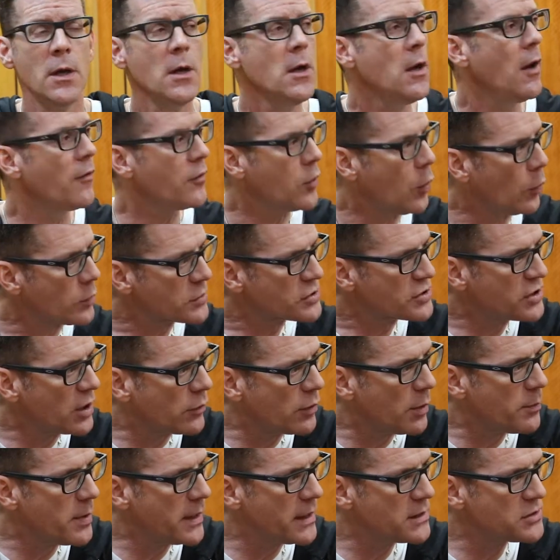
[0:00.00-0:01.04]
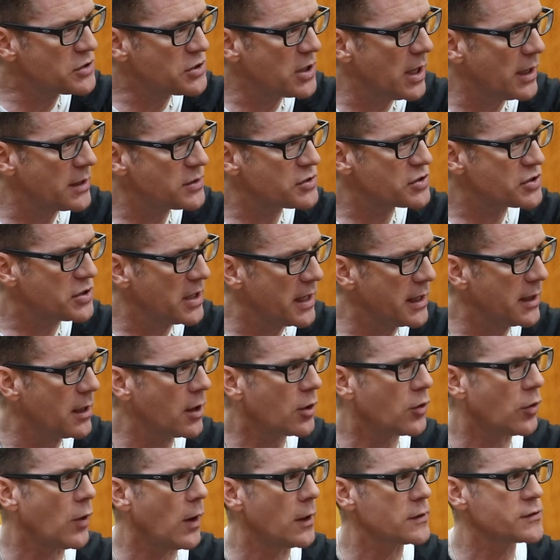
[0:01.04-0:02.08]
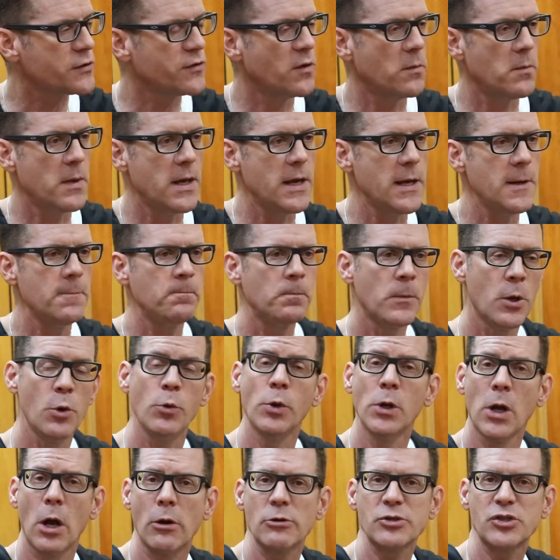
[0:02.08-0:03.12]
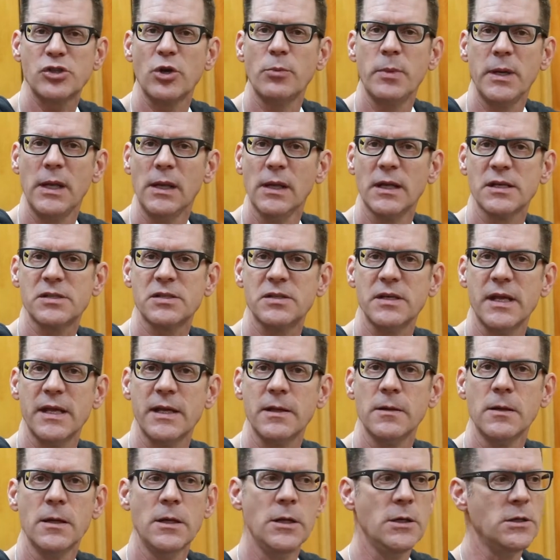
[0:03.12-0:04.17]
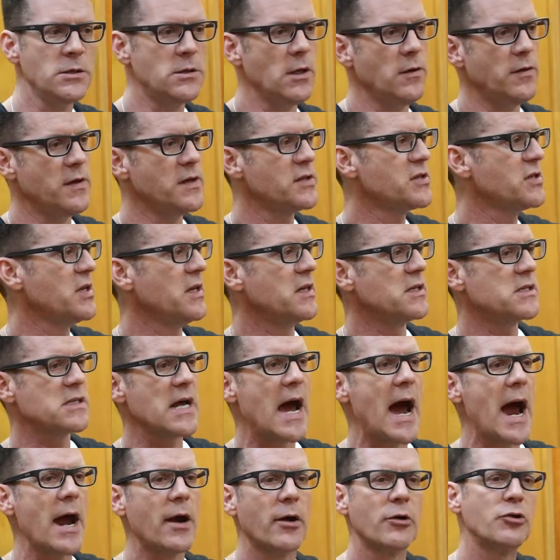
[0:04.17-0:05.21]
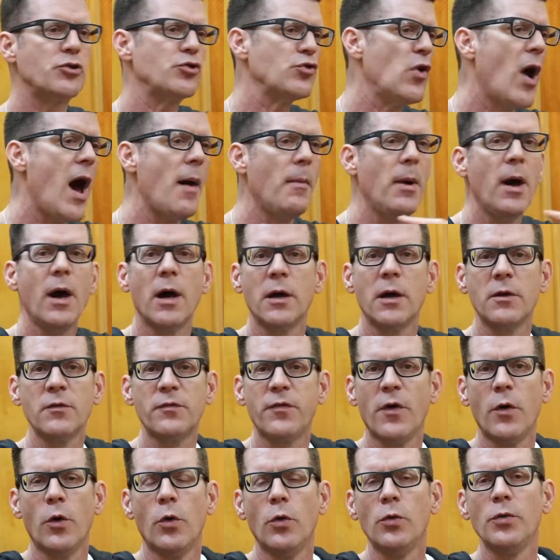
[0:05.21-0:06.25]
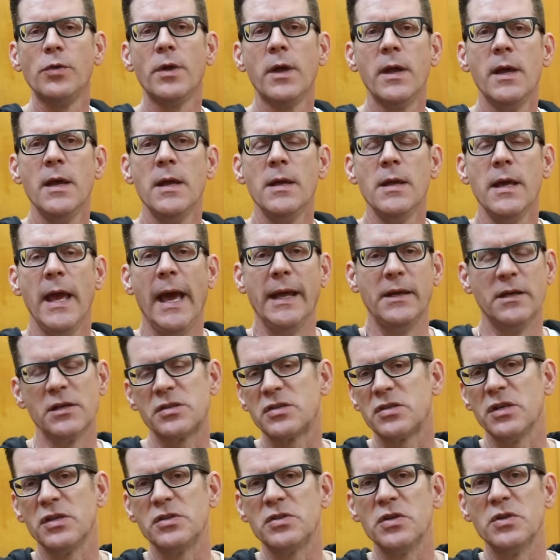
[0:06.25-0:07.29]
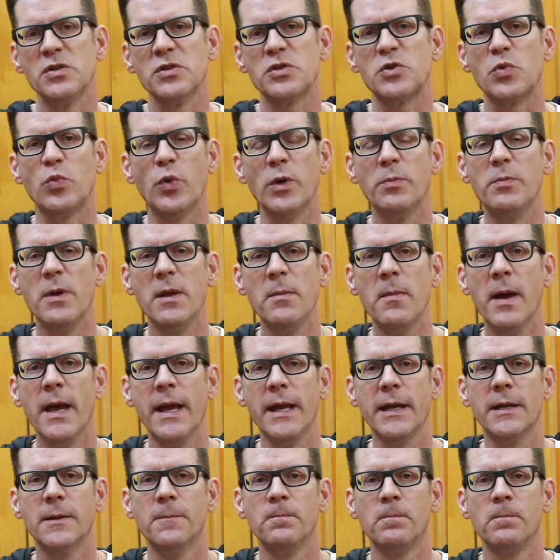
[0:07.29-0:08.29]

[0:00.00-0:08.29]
Of course, there would be a judge sitting across from me who would also be listening to this entire drama unfold, and decisions would be made.